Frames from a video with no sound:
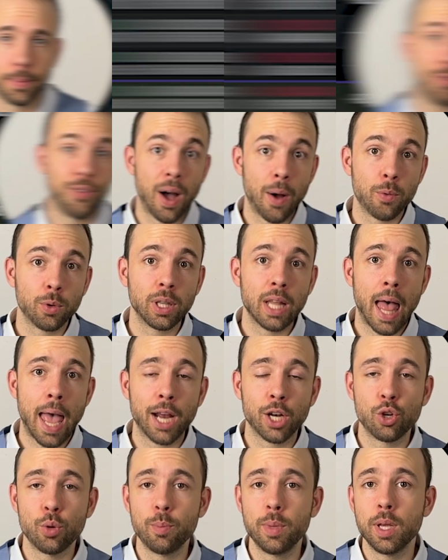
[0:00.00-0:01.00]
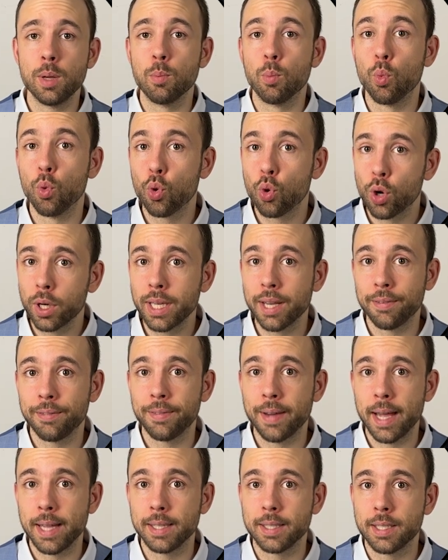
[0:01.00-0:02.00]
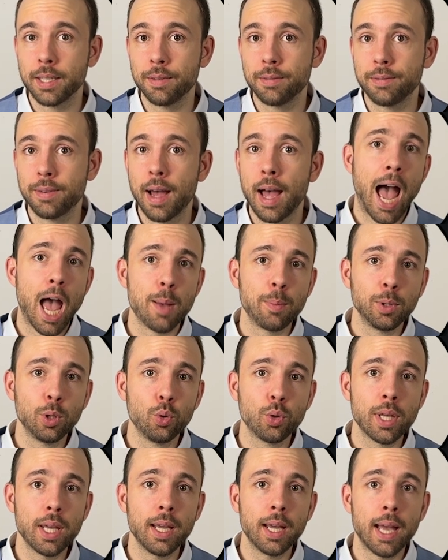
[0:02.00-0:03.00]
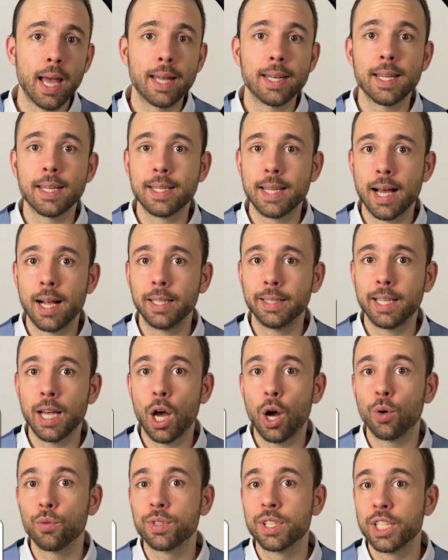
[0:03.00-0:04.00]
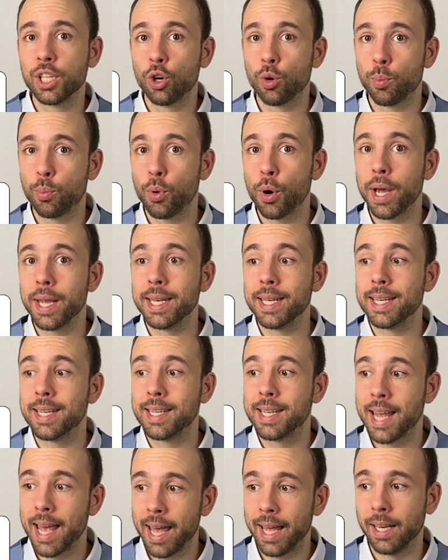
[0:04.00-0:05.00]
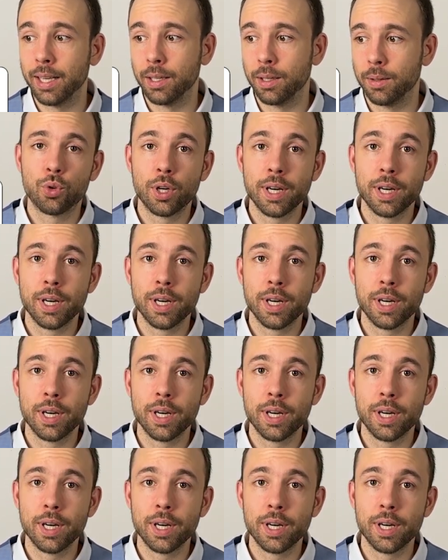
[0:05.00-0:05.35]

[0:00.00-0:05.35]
If I would like to be more defensive, I am looking at a delta of 0.10.